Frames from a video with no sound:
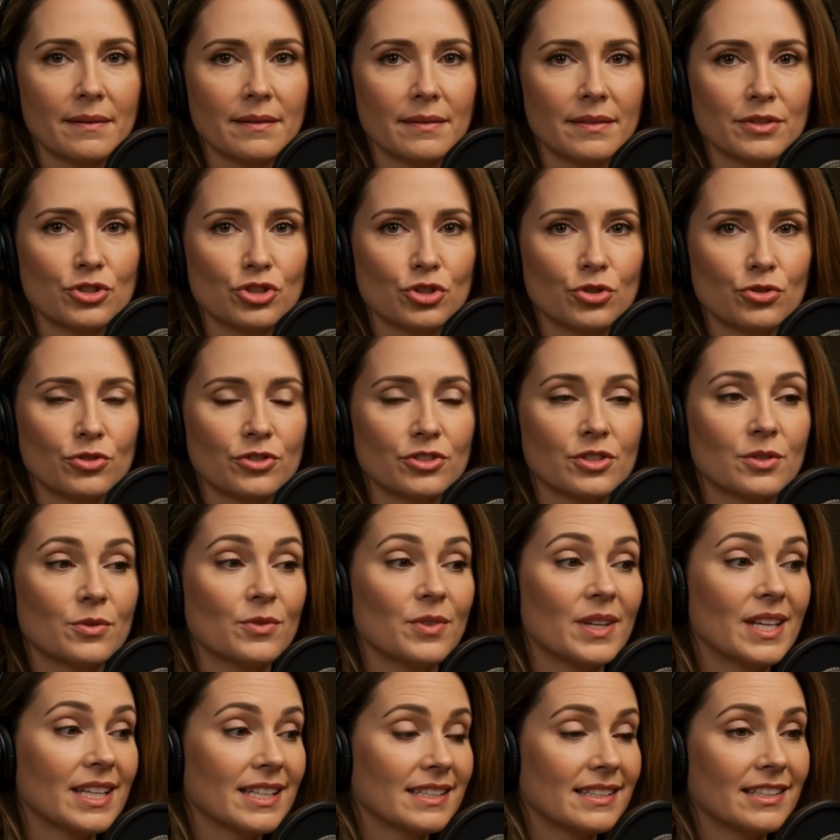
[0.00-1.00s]
Choose the
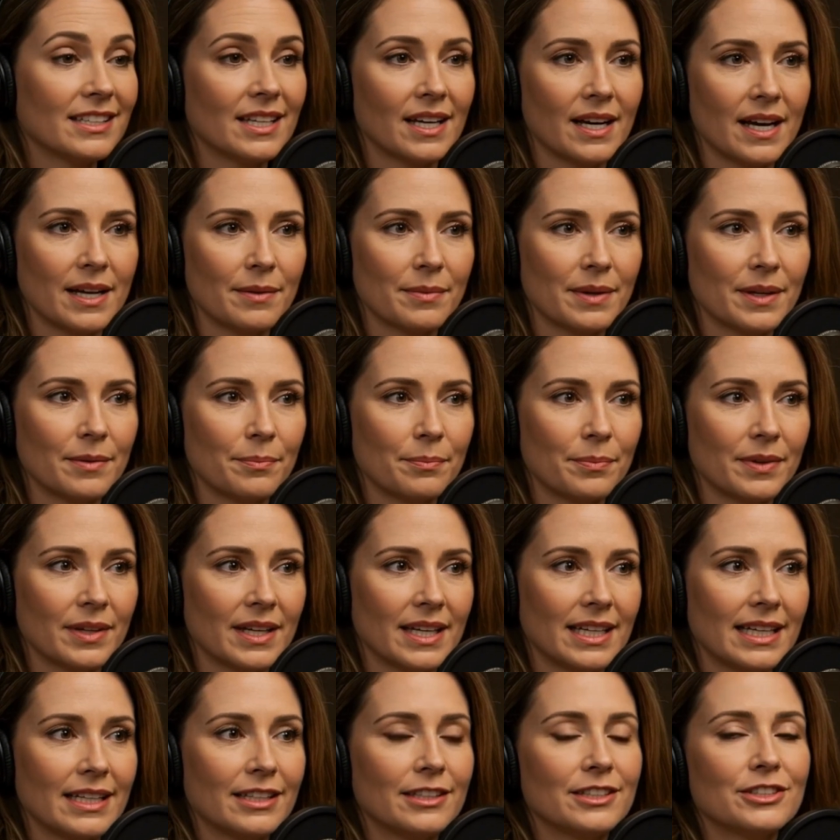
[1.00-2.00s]
right time and
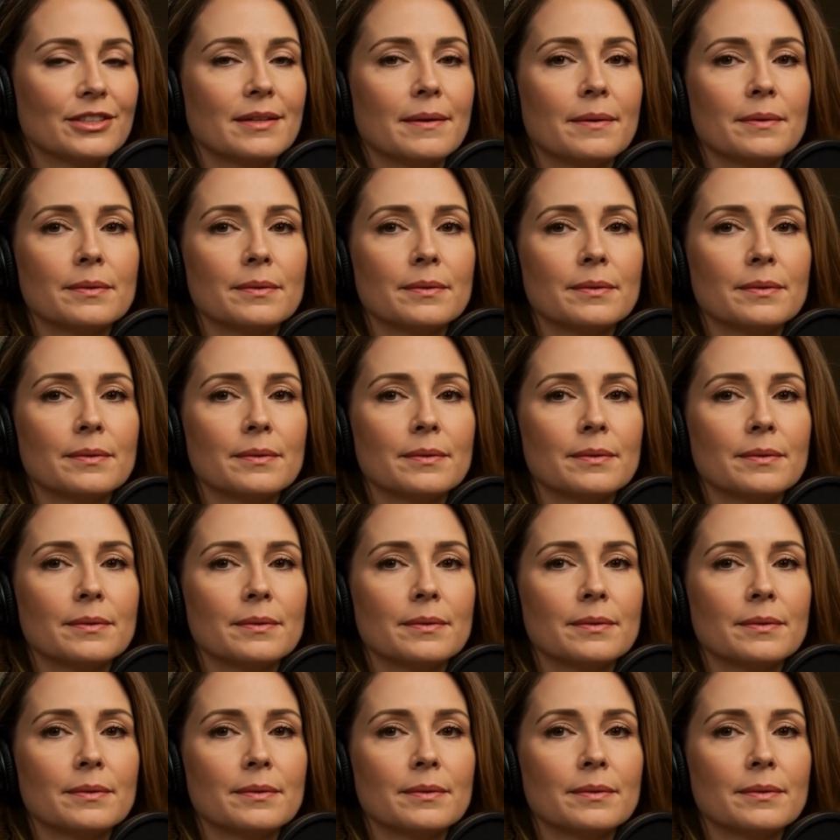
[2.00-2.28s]
place.